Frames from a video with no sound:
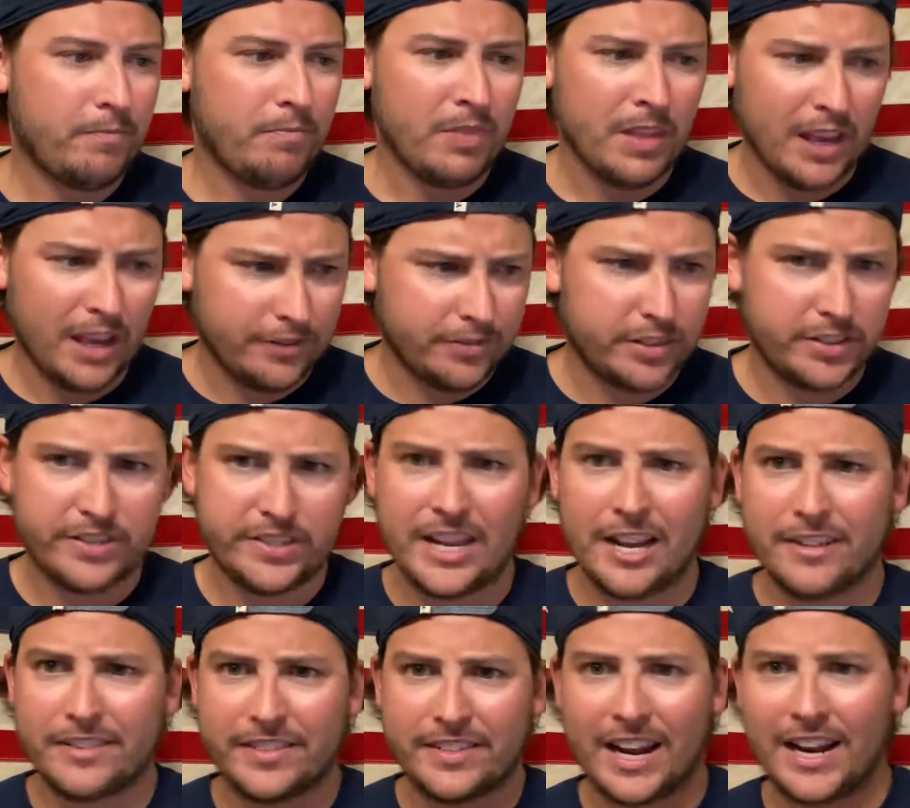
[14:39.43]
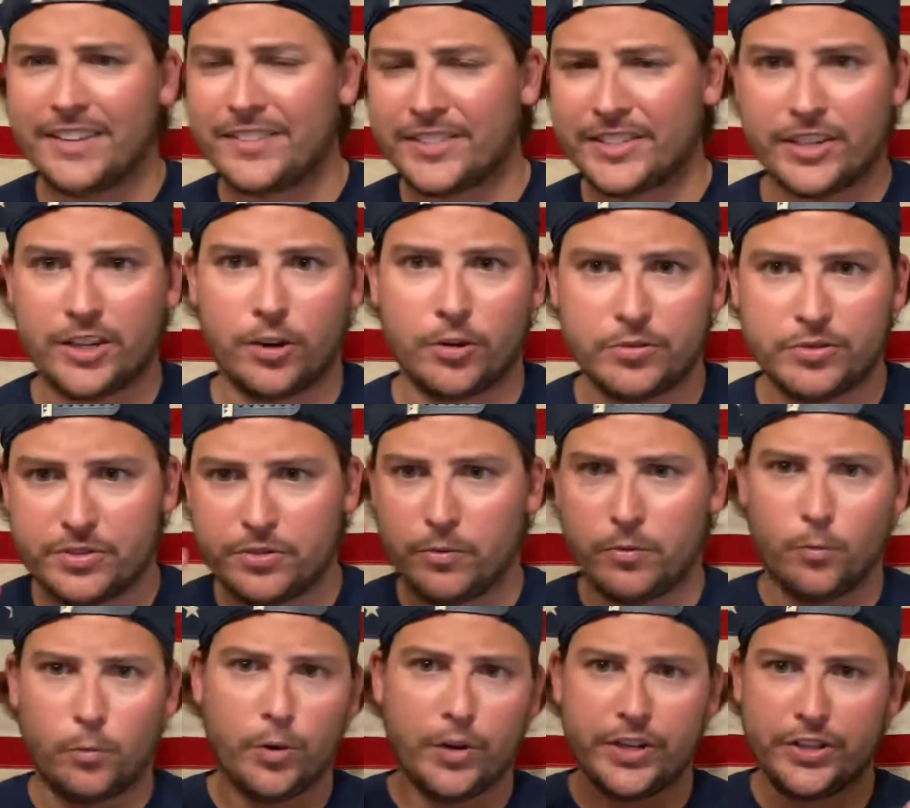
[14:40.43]
AFC South, Titans and Colts
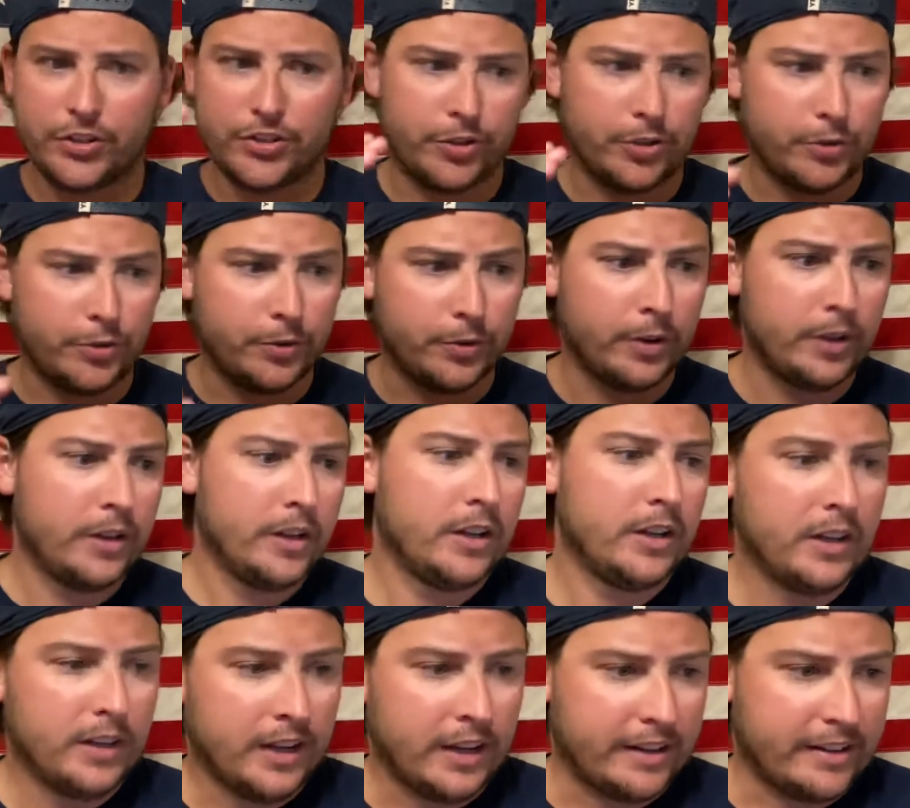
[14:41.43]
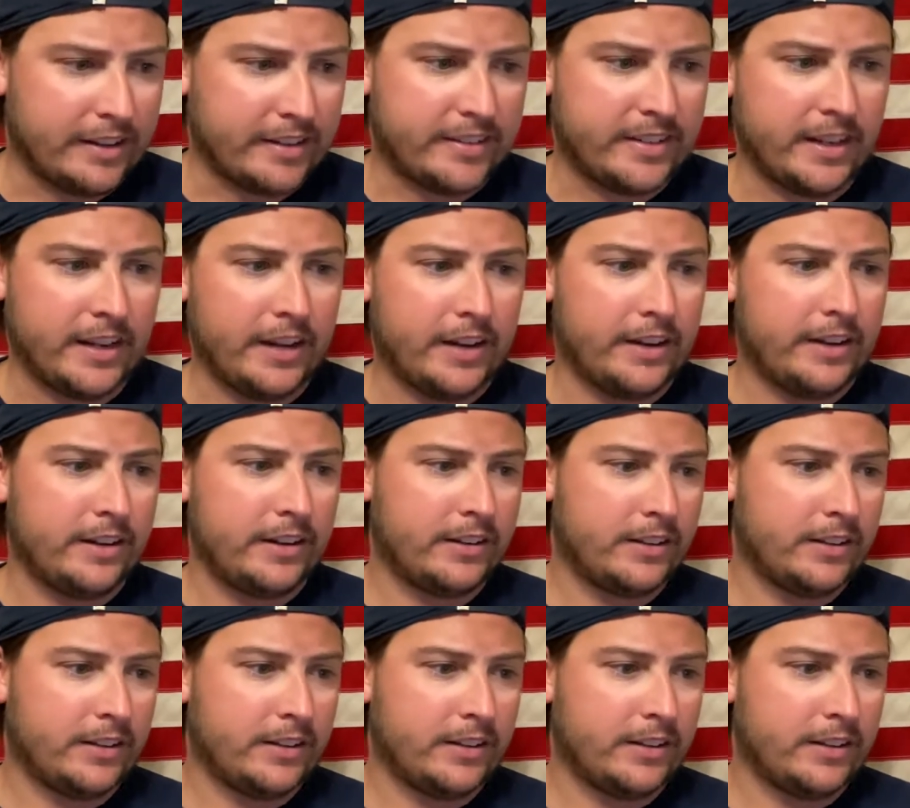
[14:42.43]
1 and 2, as I said.